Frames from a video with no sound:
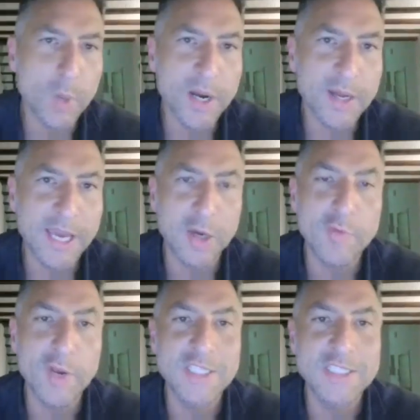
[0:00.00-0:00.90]
where CAC
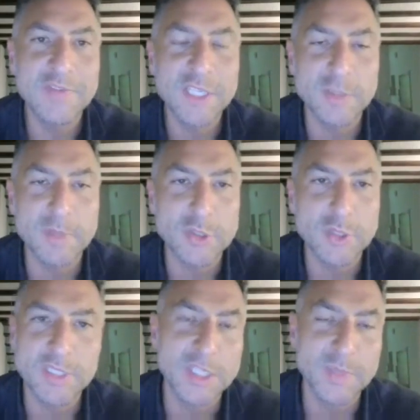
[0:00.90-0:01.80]
over LTV is a
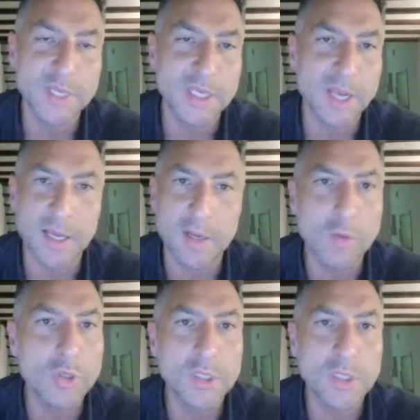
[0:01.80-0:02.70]
metric that is being like
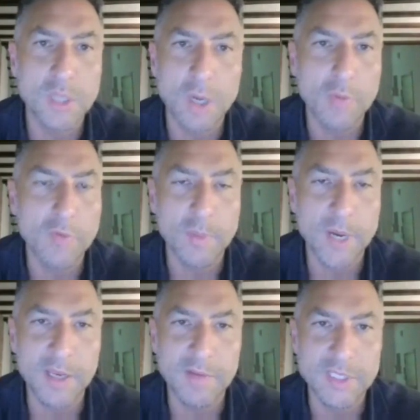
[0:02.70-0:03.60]
looked over
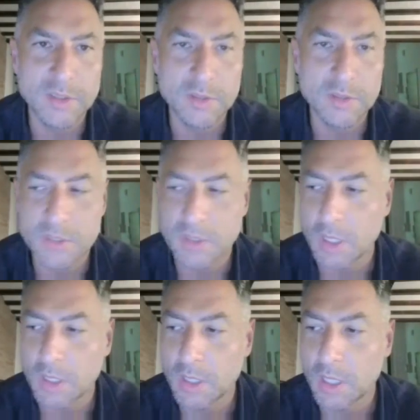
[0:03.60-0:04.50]
by investors
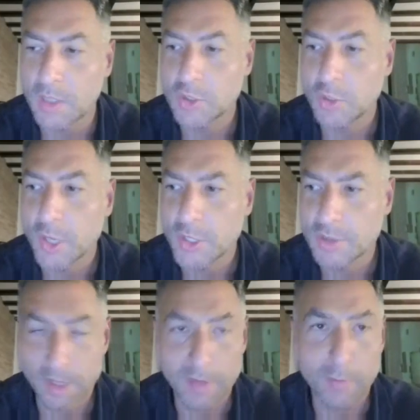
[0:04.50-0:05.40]
so
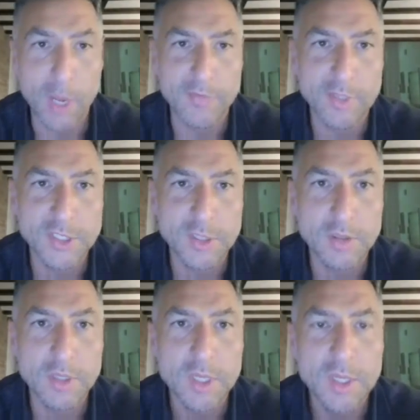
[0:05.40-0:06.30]
much, rightfully
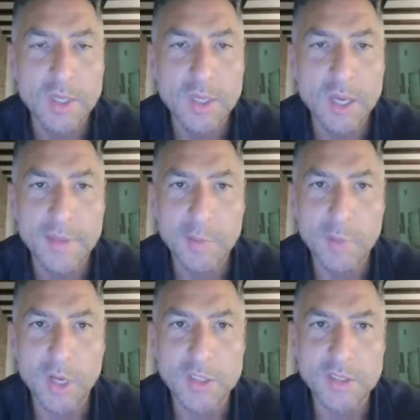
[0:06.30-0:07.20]
so. I think
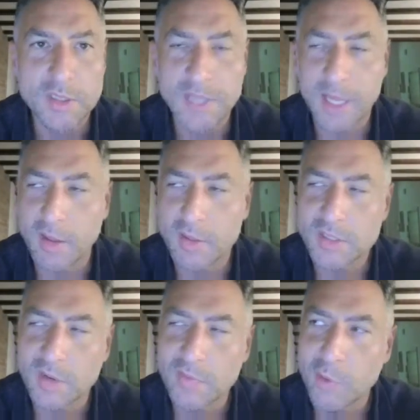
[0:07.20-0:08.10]
we lost that North
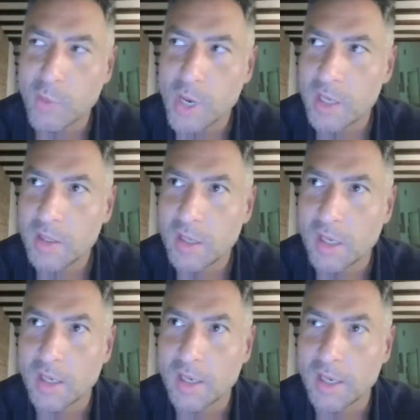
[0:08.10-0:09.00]
Star for a while,
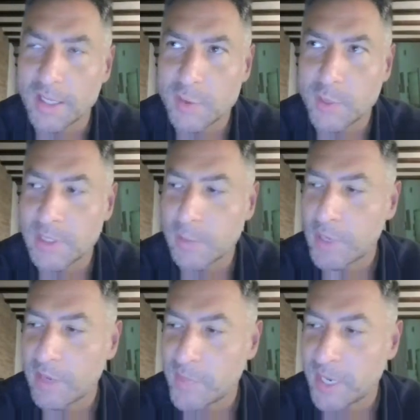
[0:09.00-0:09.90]
and it's great that
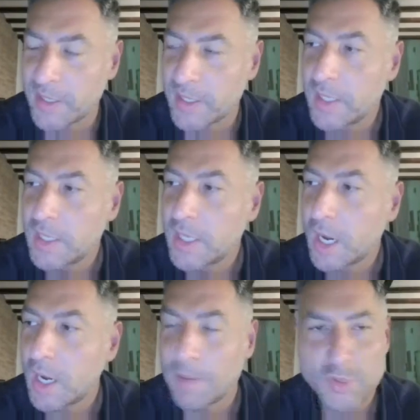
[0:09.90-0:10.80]
we have it back.
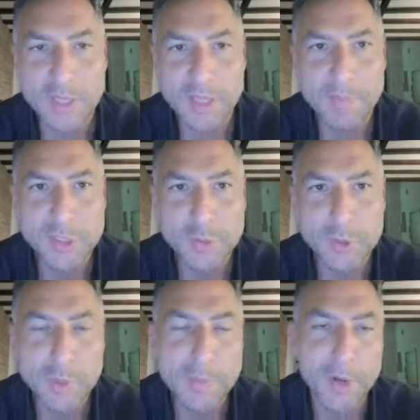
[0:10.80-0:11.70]
So I think
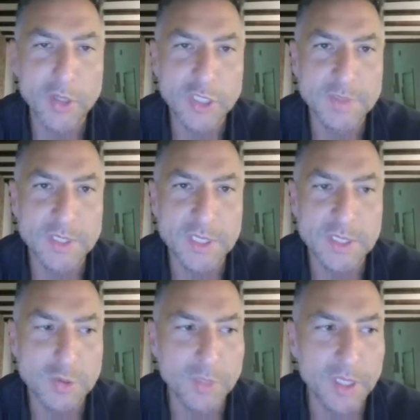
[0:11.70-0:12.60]
B2B2B partnerships
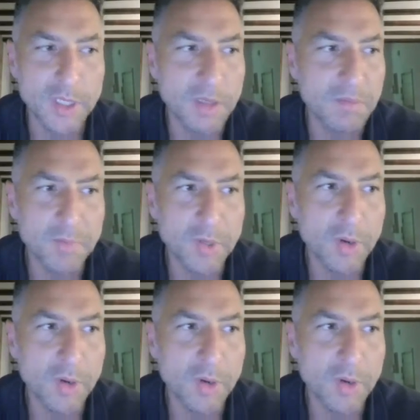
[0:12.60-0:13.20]
needs to be,